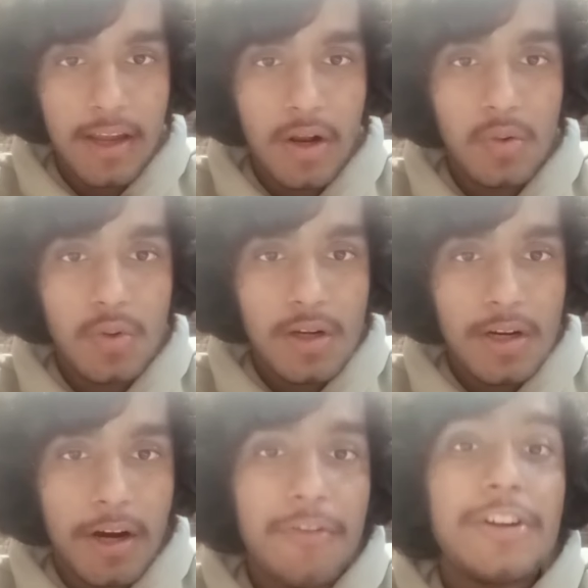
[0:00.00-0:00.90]

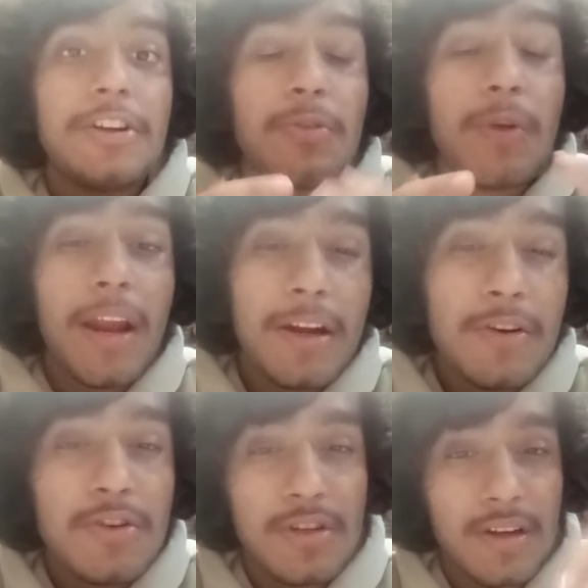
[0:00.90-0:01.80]
converted into
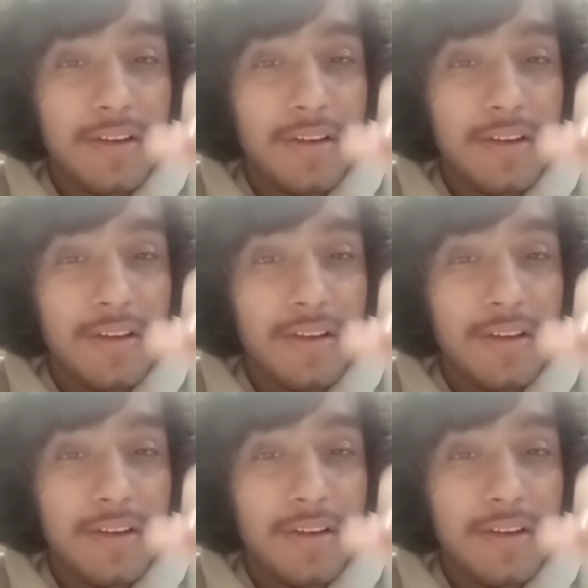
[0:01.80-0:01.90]
energy,